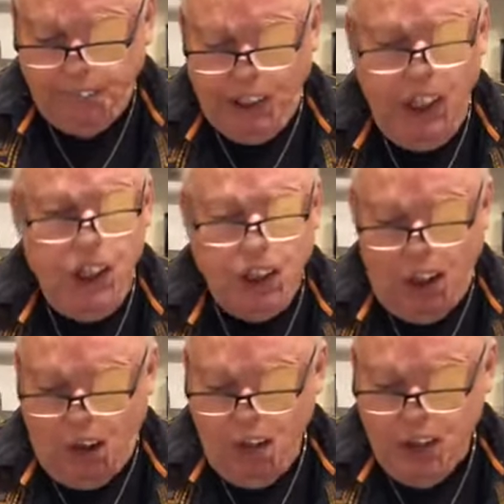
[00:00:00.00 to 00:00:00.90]
peace,
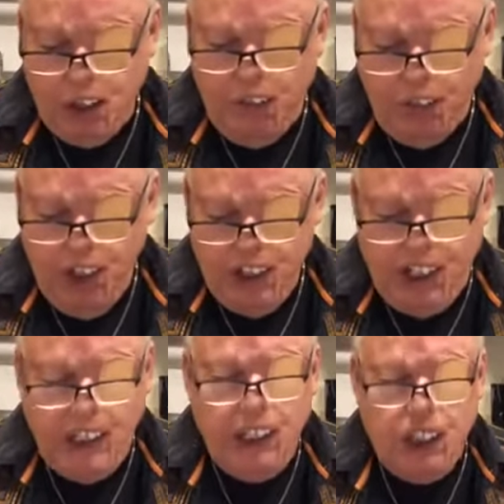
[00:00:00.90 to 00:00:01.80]
long-suffering,
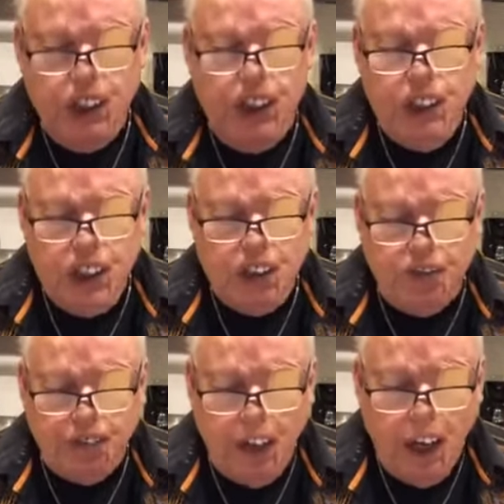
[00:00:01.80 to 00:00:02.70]
gentleness, goodness,
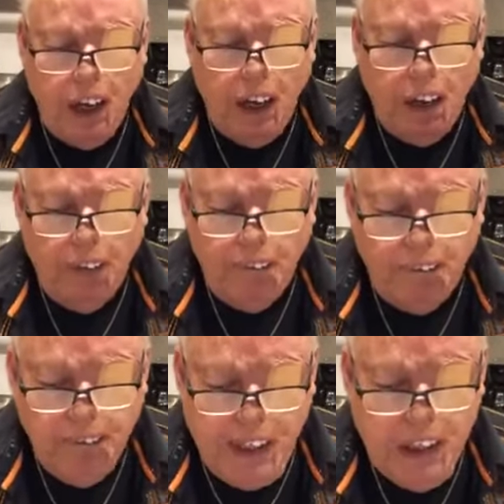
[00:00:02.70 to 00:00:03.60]

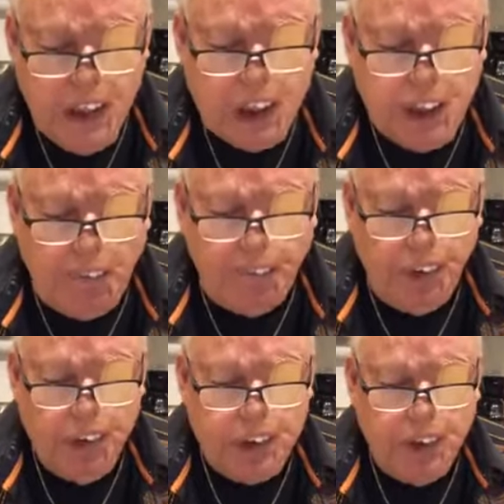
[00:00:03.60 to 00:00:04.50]
meekness,
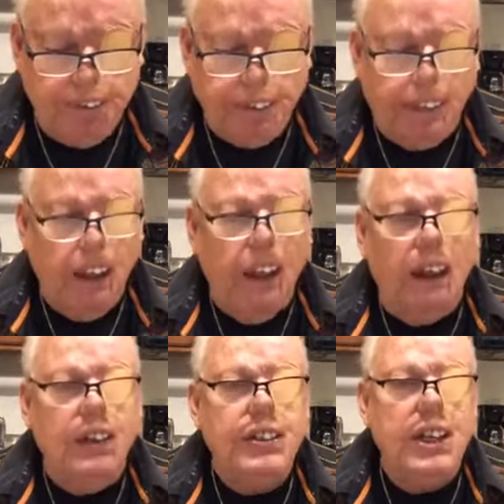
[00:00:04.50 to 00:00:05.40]
temperance.
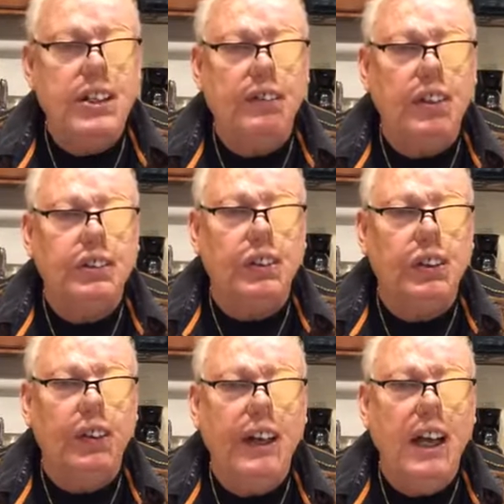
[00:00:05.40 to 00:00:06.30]
It says in verse
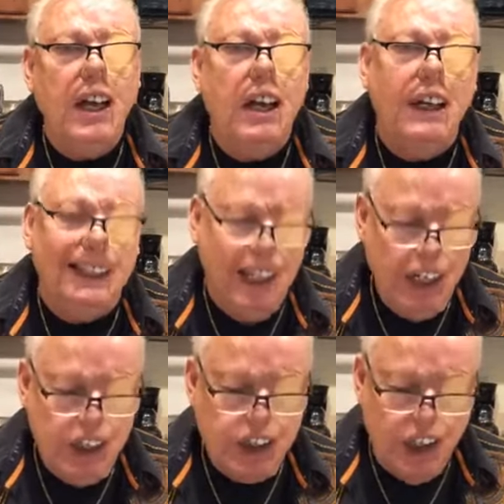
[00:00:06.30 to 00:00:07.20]
23,
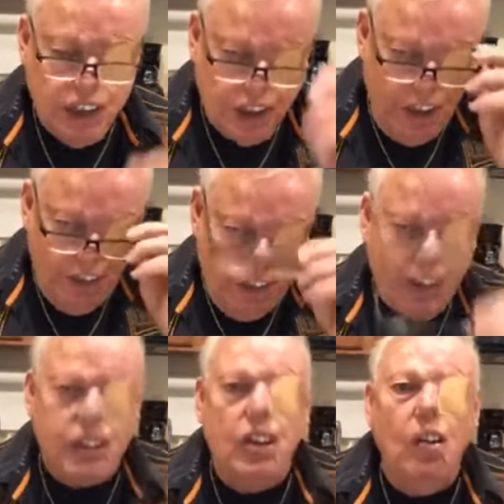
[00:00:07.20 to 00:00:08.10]
against such, there
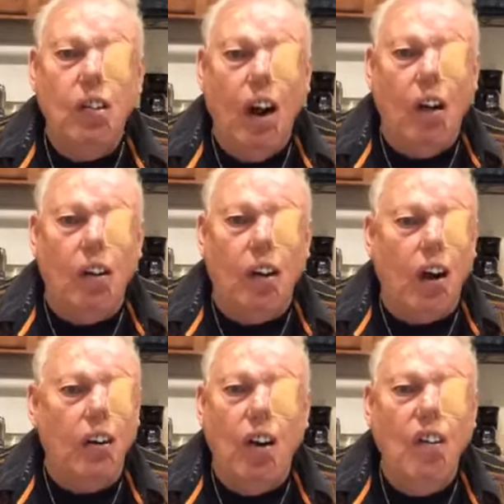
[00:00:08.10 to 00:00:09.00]
is no law
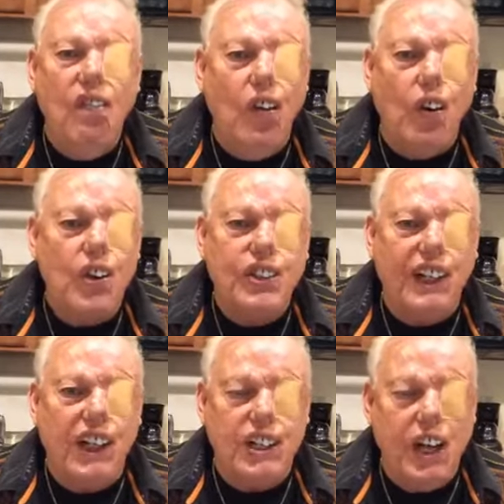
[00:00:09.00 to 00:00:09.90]
or no force
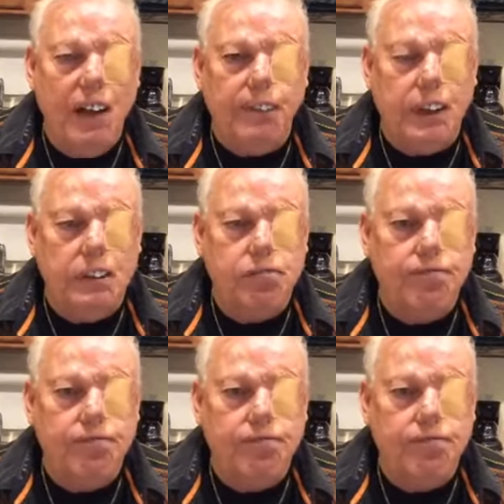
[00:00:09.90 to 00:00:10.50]
that can stop it.